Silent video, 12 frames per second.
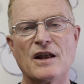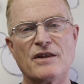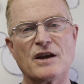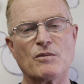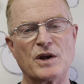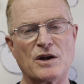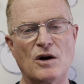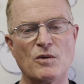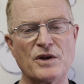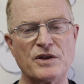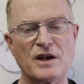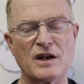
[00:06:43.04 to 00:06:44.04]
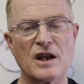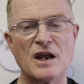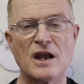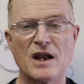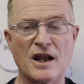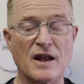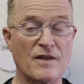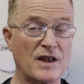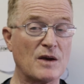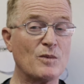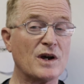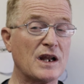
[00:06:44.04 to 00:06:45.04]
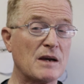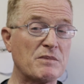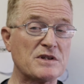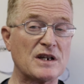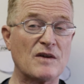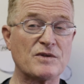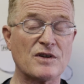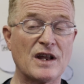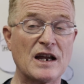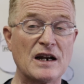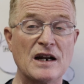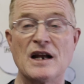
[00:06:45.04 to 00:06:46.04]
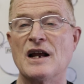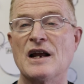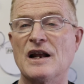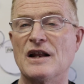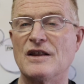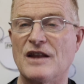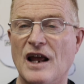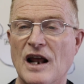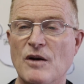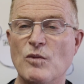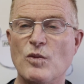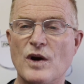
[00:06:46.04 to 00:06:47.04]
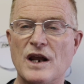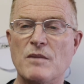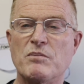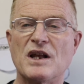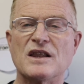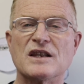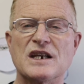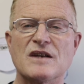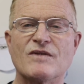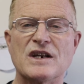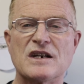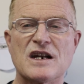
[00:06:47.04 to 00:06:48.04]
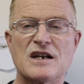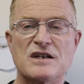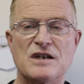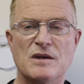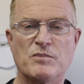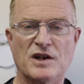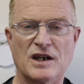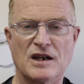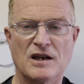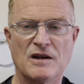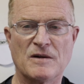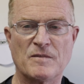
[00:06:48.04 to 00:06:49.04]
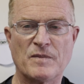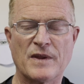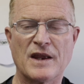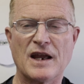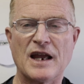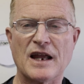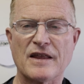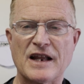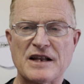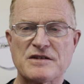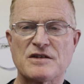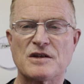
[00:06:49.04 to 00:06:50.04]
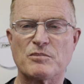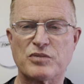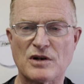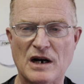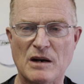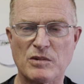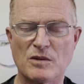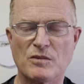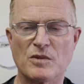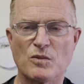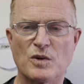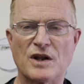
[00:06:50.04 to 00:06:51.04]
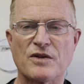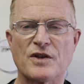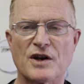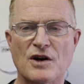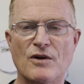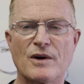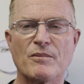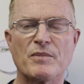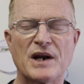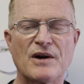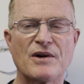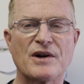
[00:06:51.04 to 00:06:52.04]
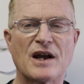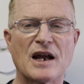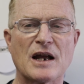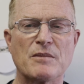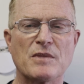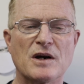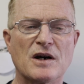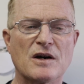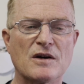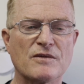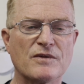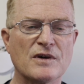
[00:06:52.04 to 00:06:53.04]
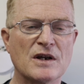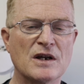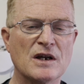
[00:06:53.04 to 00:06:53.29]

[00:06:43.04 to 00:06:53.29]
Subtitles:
and then we go with it. And then what happens after that? Then we believe it deeply. And that's the problem with the current paradigm of